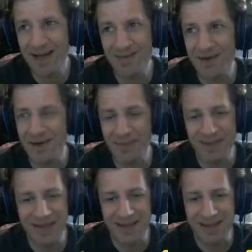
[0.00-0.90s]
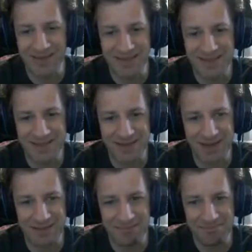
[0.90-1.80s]
don't even know how I'm going to edit this
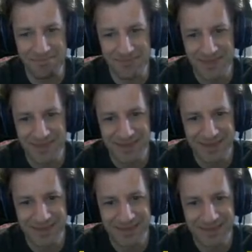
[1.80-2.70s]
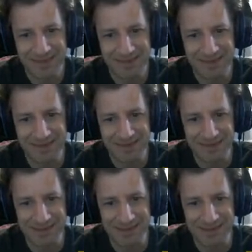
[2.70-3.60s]
crap. Oh,
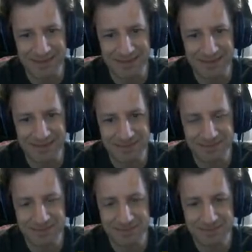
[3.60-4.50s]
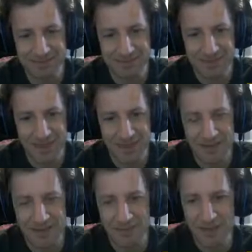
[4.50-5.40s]
God.
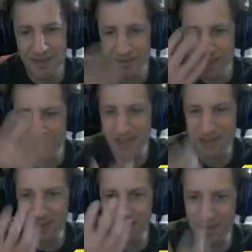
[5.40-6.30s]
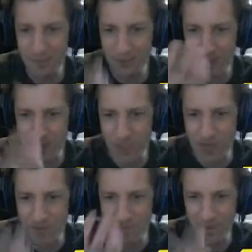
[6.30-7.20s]
Let the blood
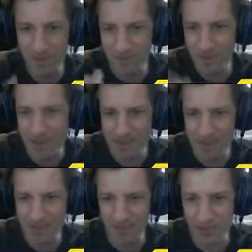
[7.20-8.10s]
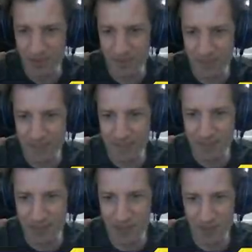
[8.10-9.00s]
drain from my face, and I'll turn back to my
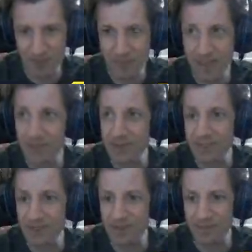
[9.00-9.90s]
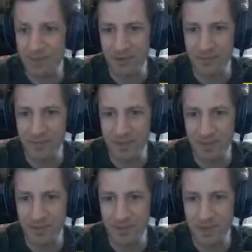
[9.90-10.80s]
usual pale self, and I'll begin
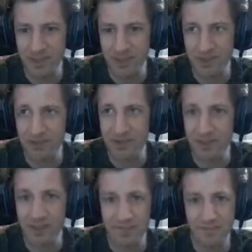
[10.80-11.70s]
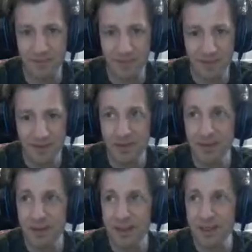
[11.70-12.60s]
with this third kinds of
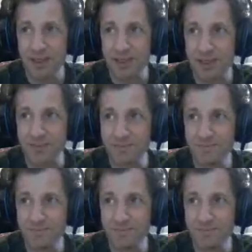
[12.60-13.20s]
cancer.